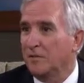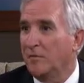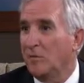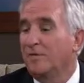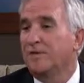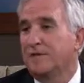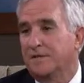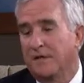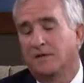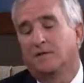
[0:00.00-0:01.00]
We have more
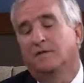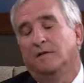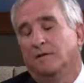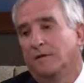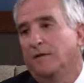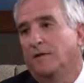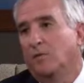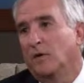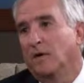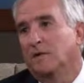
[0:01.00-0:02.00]
visitation there than
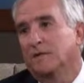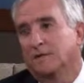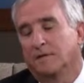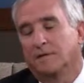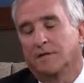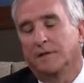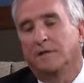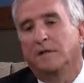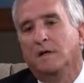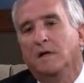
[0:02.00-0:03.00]
anywhere else in the state.